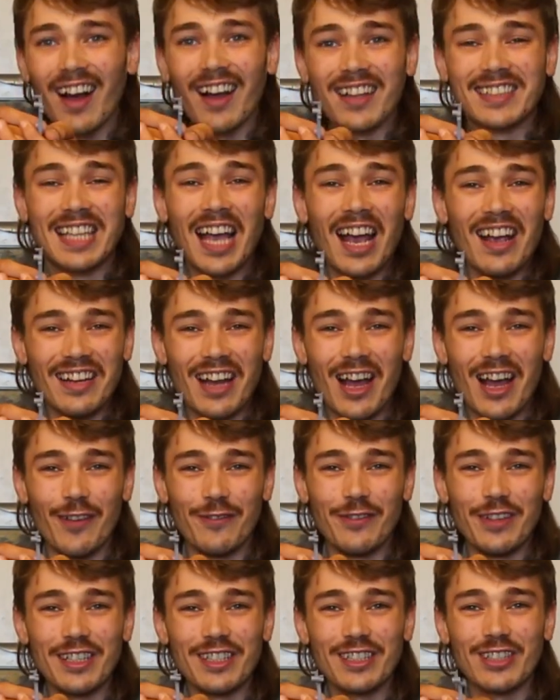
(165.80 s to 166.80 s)
I don't know
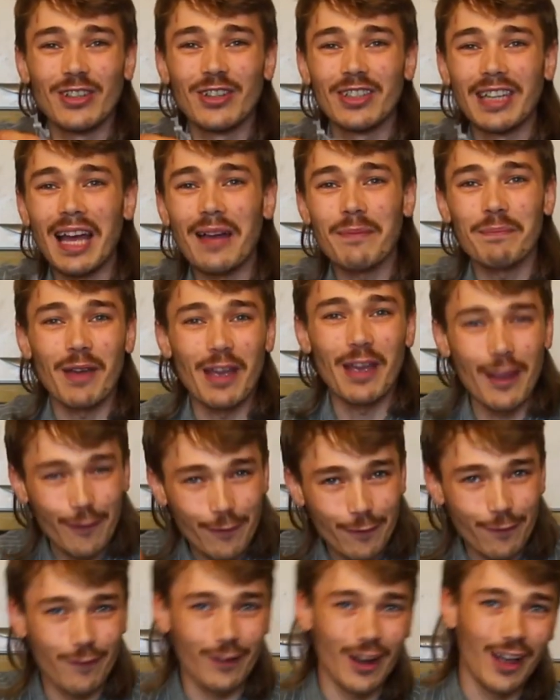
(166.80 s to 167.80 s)
if you saw that, but
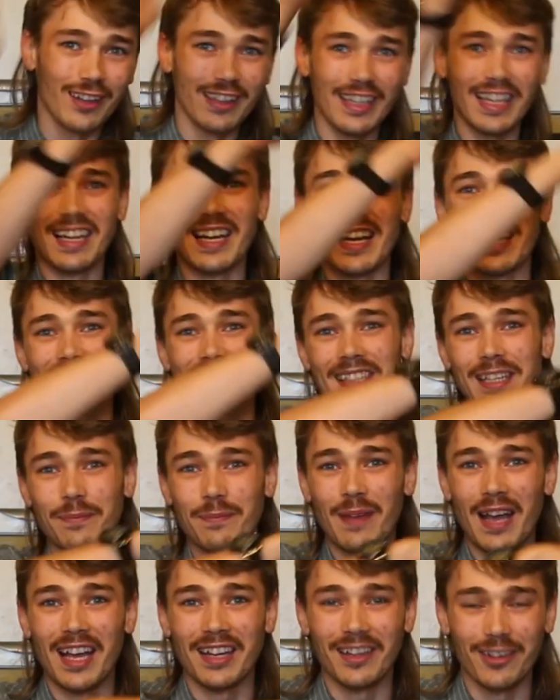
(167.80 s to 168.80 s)
it flung the
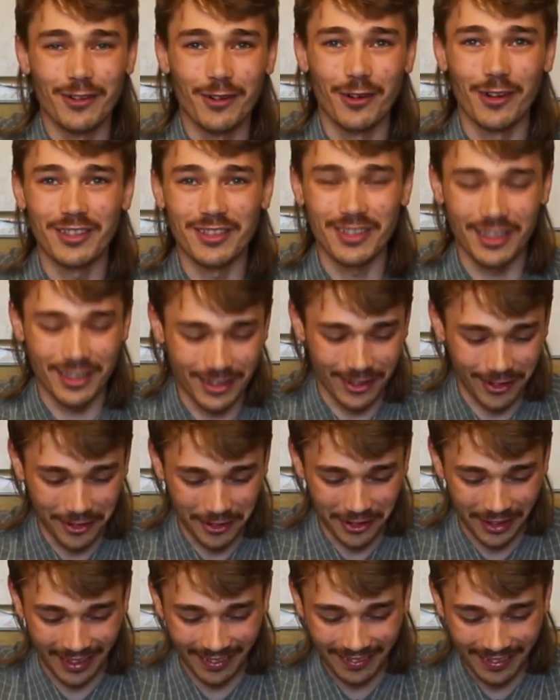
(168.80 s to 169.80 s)
elastic band across the
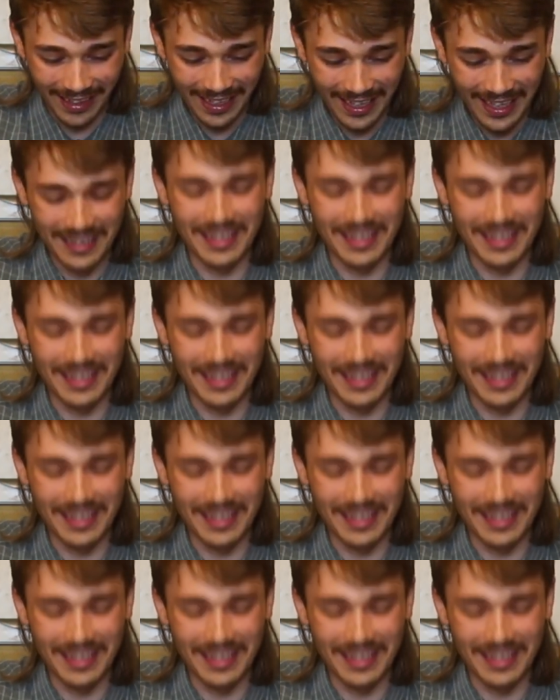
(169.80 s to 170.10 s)
studio.